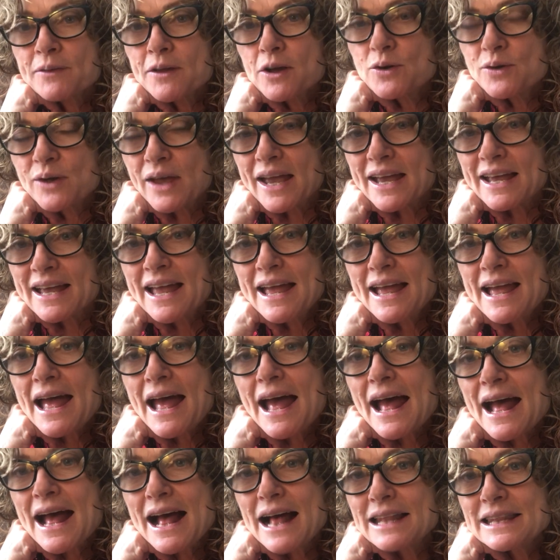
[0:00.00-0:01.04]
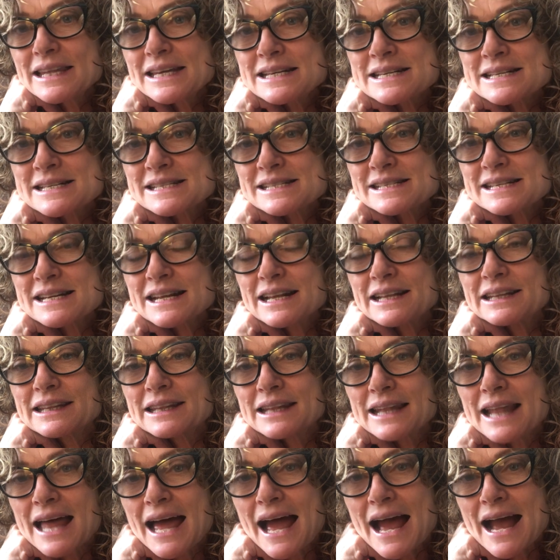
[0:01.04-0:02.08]
Okay, Alice
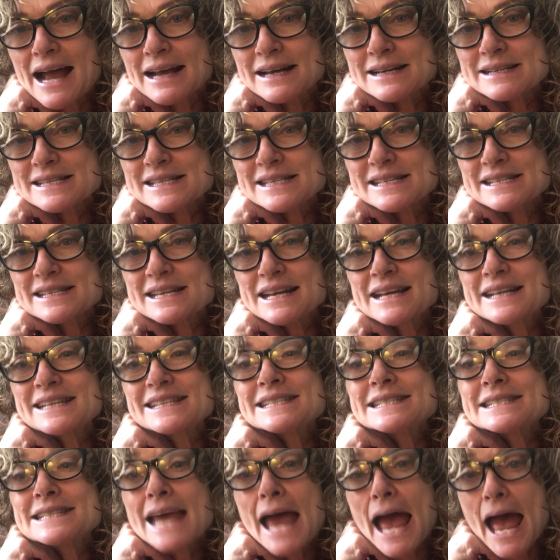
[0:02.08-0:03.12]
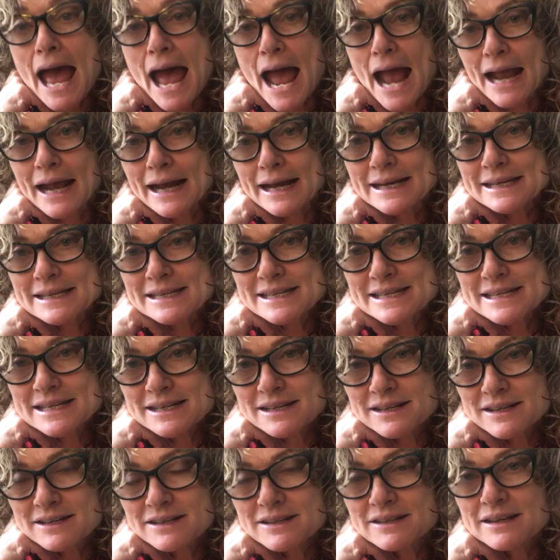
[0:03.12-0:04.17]
lacks tact.